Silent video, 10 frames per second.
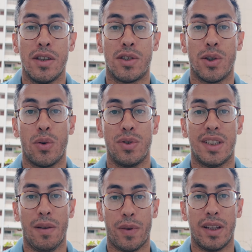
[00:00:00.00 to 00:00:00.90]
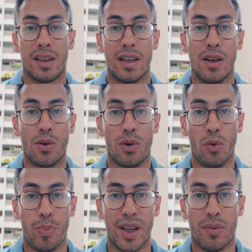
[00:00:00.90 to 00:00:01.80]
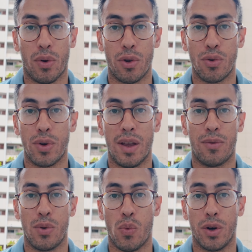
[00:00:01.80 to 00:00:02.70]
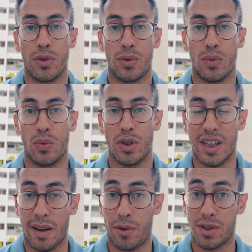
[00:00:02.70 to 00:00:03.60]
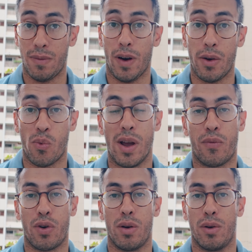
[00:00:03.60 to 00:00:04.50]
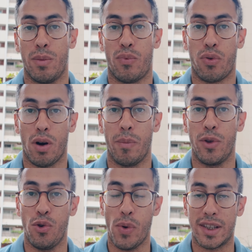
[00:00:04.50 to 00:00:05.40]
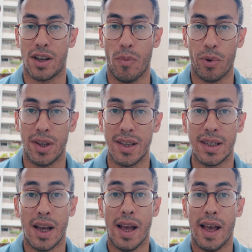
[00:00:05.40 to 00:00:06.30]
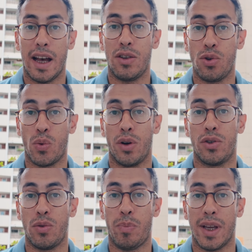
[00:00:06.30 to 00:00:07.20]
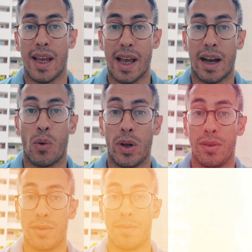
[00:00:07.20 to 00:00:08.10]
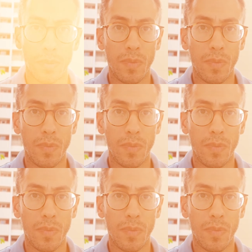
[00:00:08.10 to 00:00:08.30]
So definitely a good pick for you if you want to diversify away from US companies and you want to pick AI winners.